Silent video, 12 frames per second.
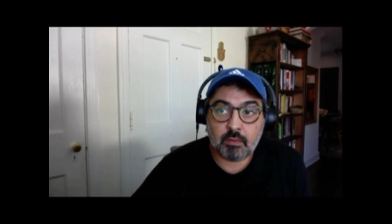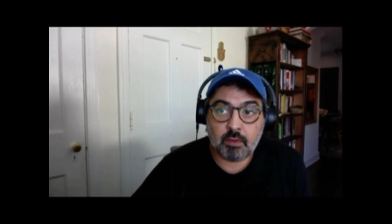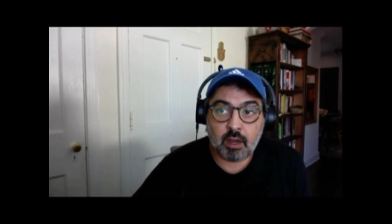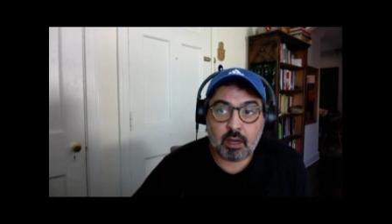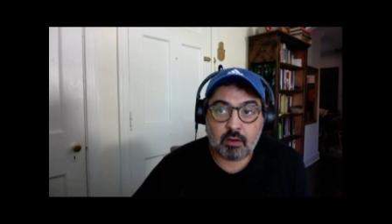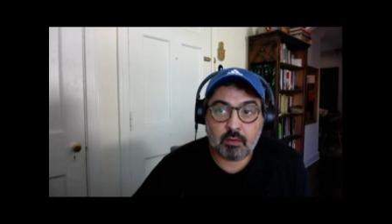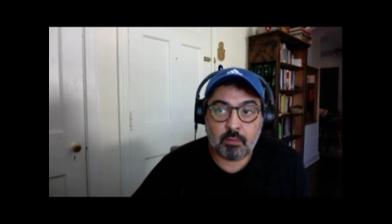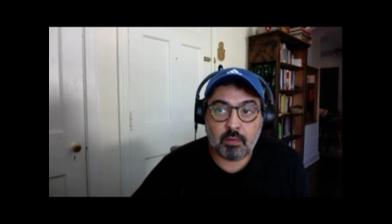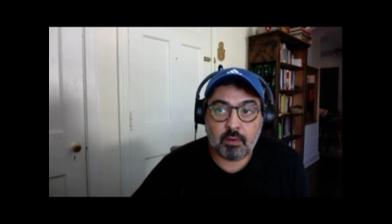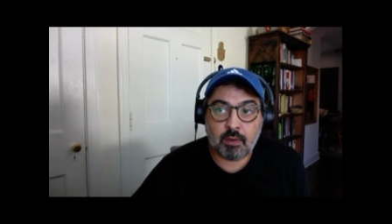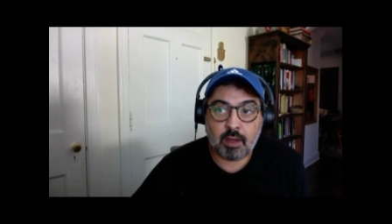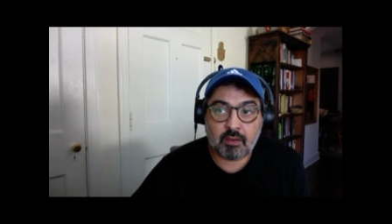Like,
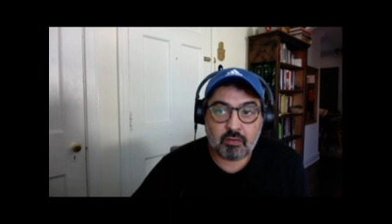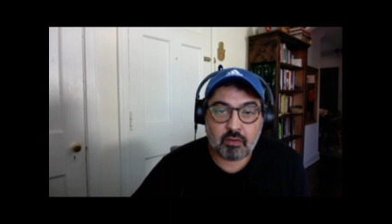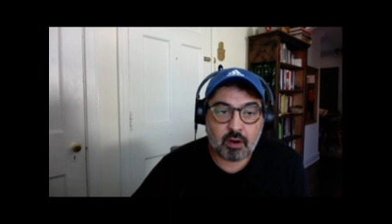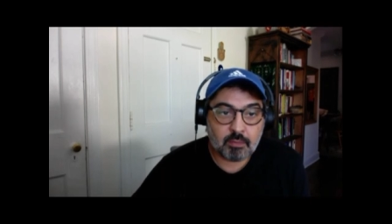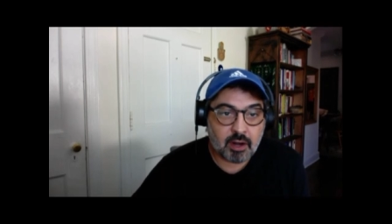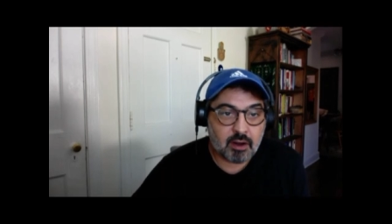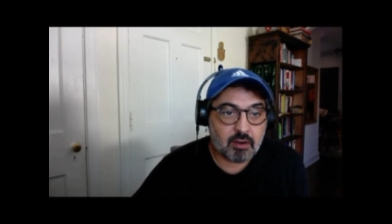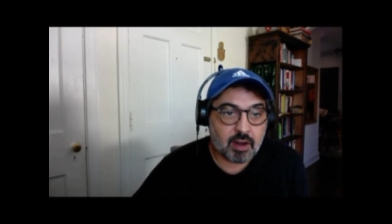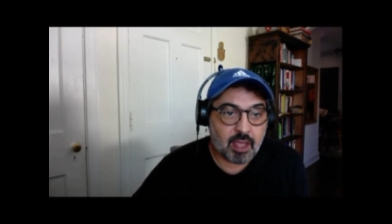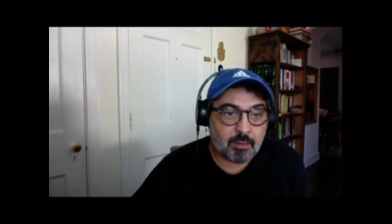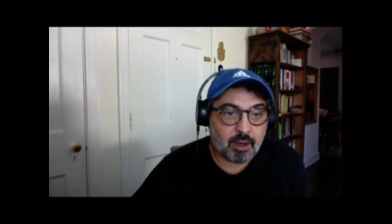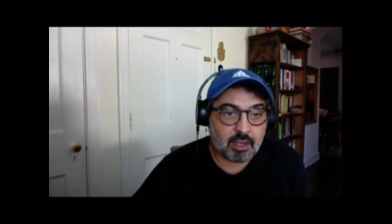like from her
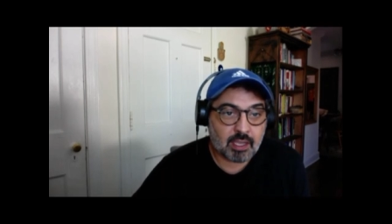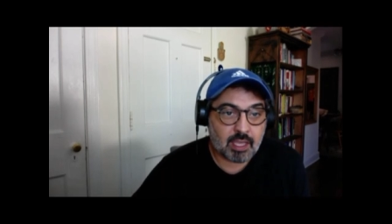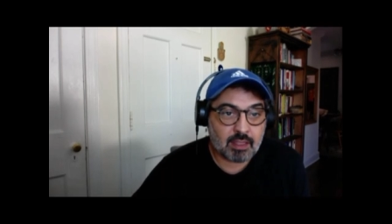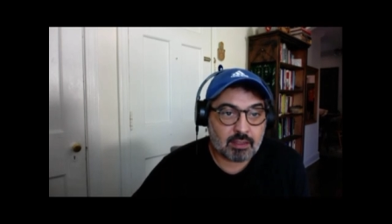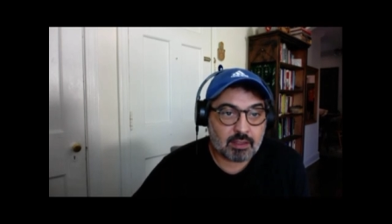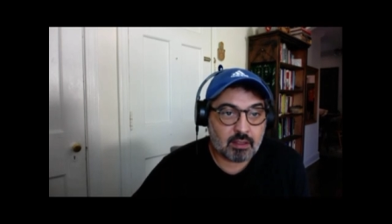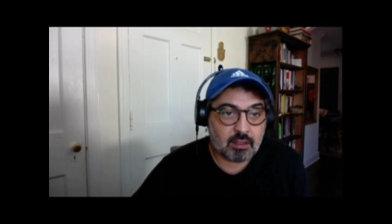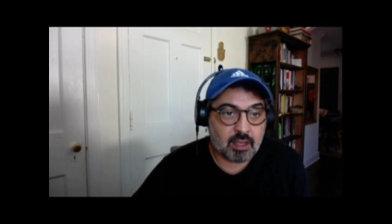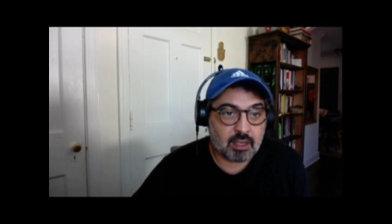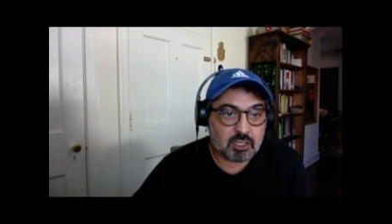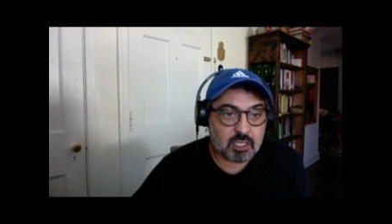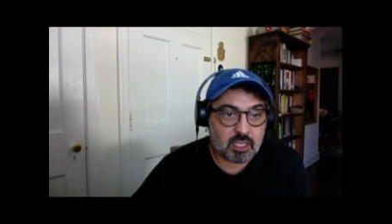name, I can tell
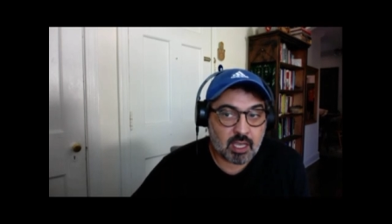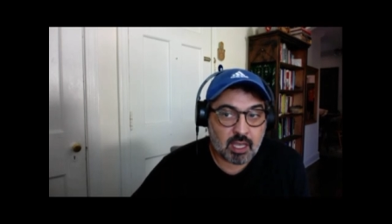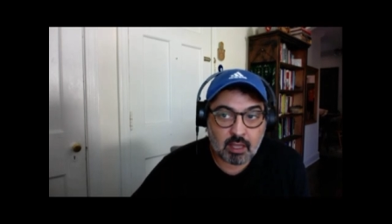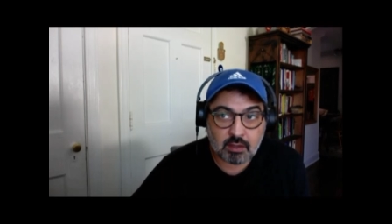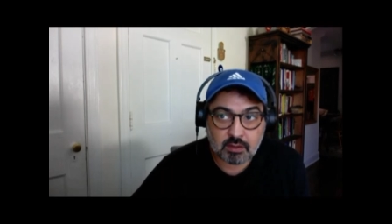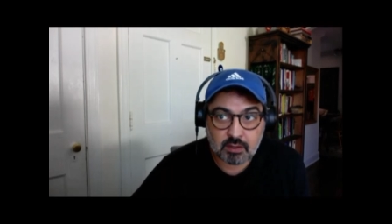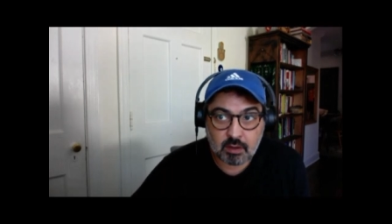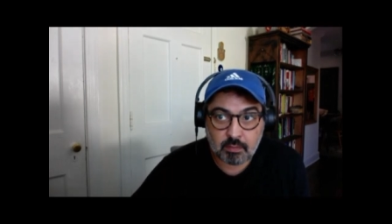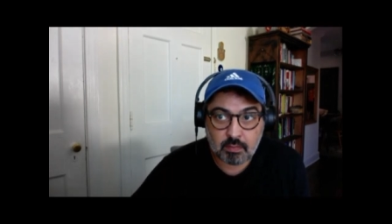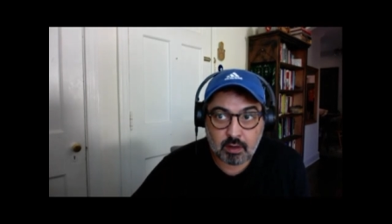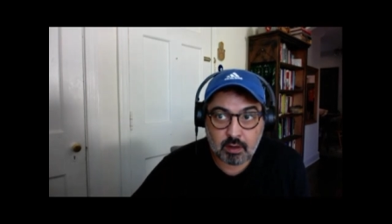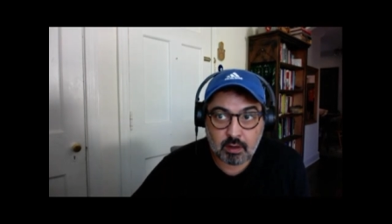that she has some
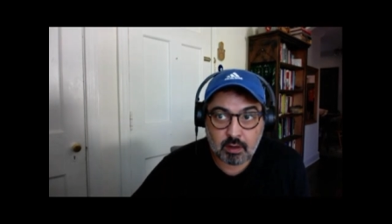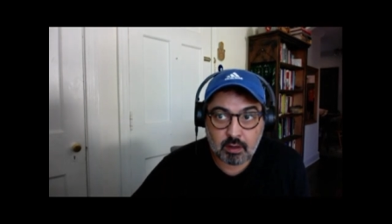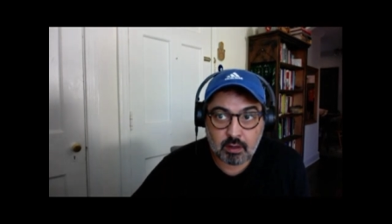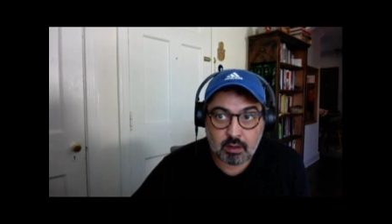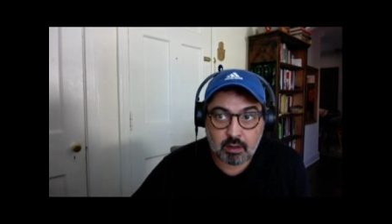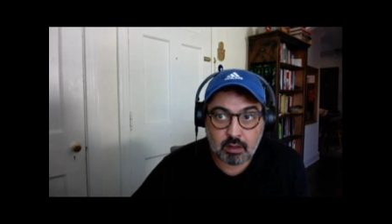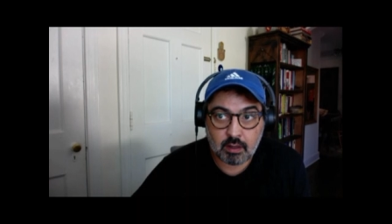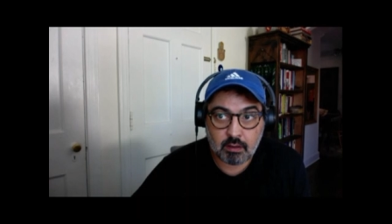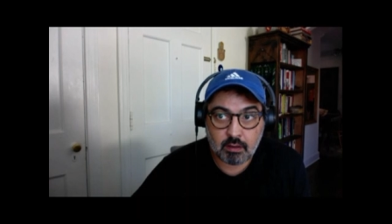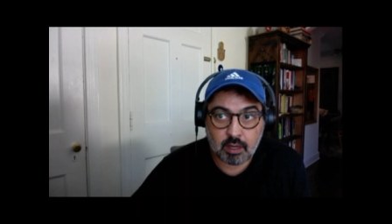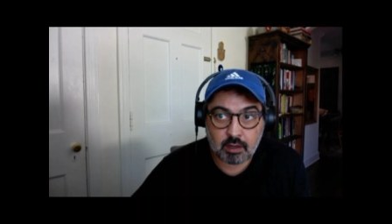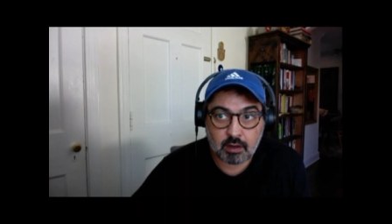uh, uh,
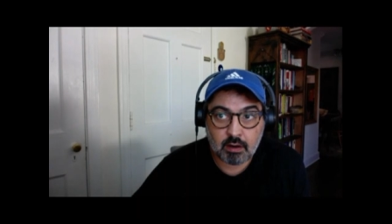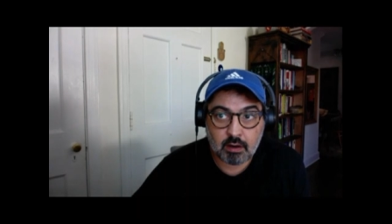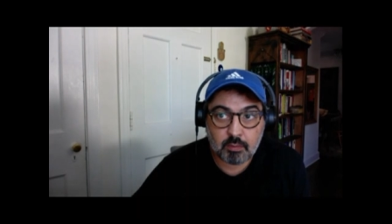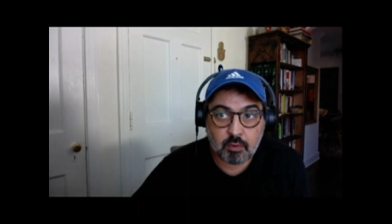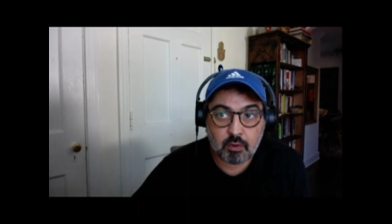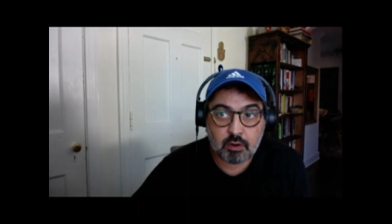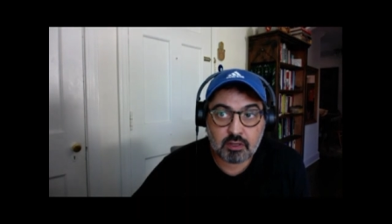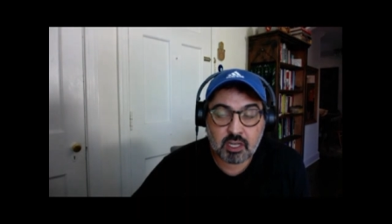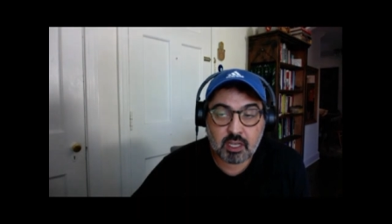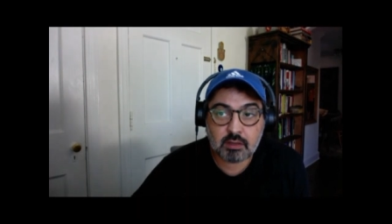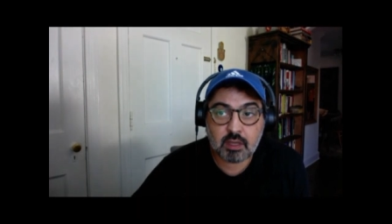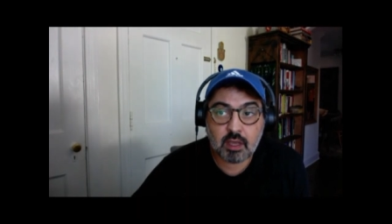like Arab origins,